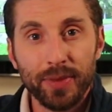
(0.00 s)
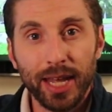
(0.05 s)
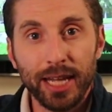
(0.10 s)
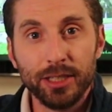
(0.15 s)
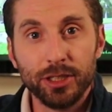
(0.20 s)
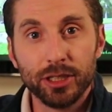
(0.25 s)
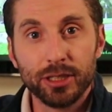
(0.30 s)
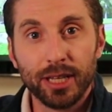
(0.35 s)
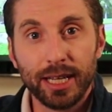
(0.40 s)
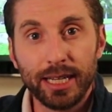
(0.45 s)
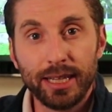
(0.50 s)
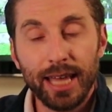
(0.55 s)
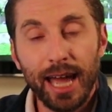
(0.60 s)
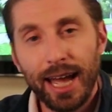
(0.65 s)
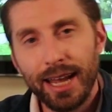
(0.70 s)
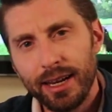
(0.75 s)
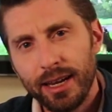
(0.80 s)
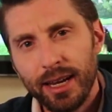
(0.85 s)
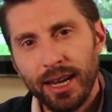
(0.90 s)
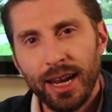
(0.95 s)
And just like
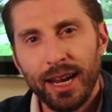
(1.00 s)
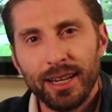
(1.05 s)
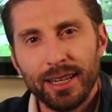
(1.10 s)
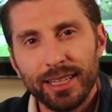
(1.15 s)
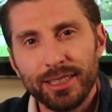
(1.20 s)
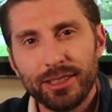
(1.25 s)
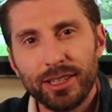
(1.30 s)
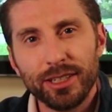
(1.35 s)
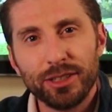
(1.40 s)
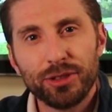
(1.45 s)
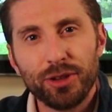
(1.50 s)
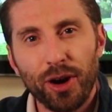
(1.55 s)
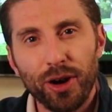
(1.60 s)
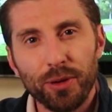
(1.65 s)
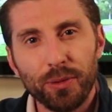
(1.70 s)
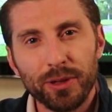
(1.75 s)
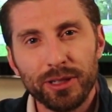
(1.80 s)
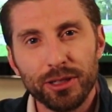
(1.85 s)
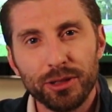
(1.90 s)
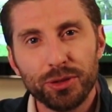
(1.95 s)
that, let's get
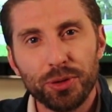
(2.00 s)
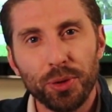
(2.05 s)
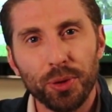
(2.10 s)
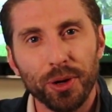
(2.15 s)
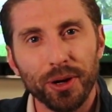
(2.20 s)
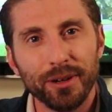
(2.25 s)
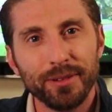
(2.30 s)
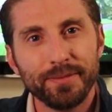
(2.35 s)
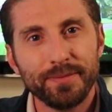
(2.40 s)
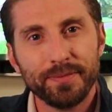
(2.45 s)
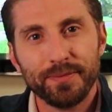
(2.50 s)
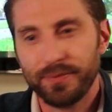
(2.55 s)
started with this tour.